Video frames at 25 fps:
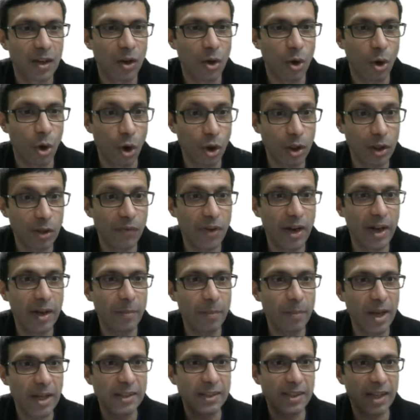All the very
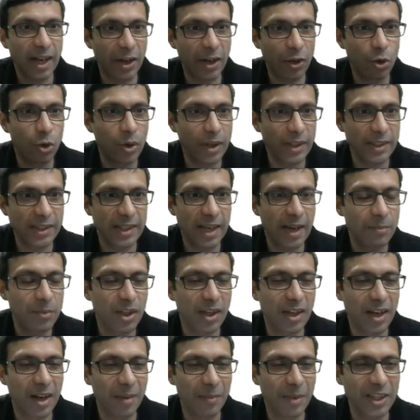best. I know exams are
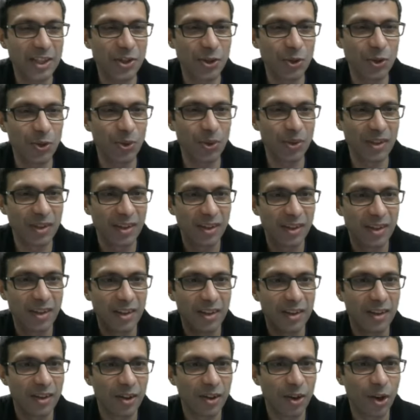coming soon.
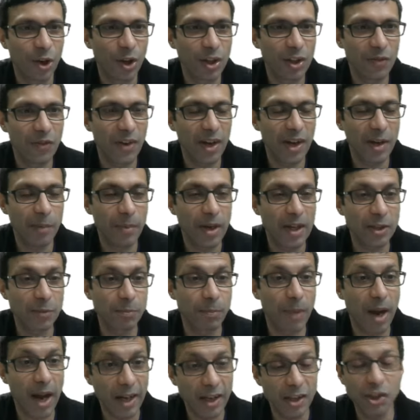All the very best.
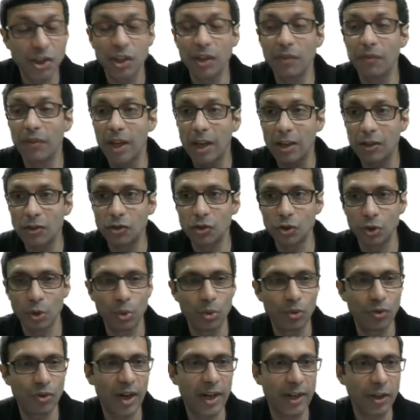Biology, we are
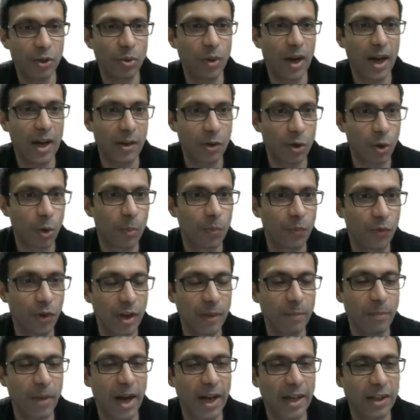soon trying to add, hopefully,
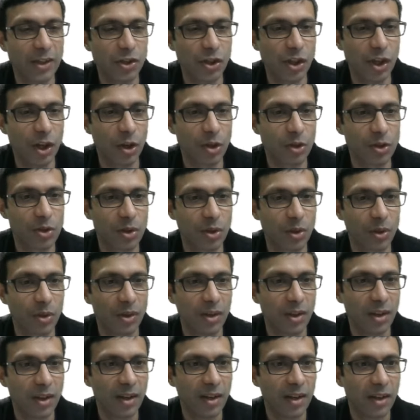biology also.
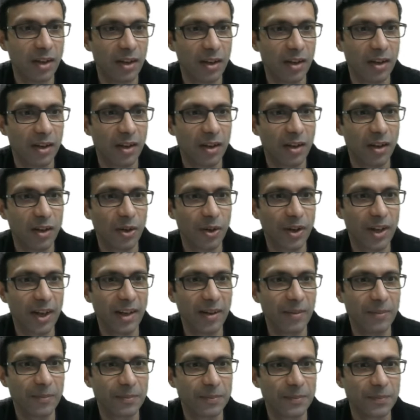
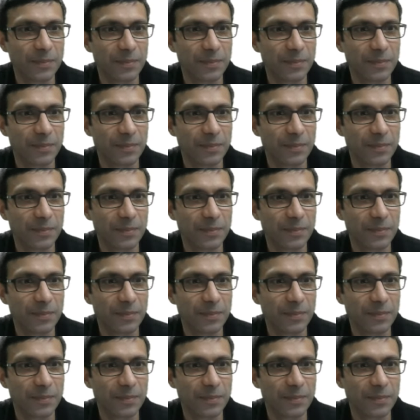Okay.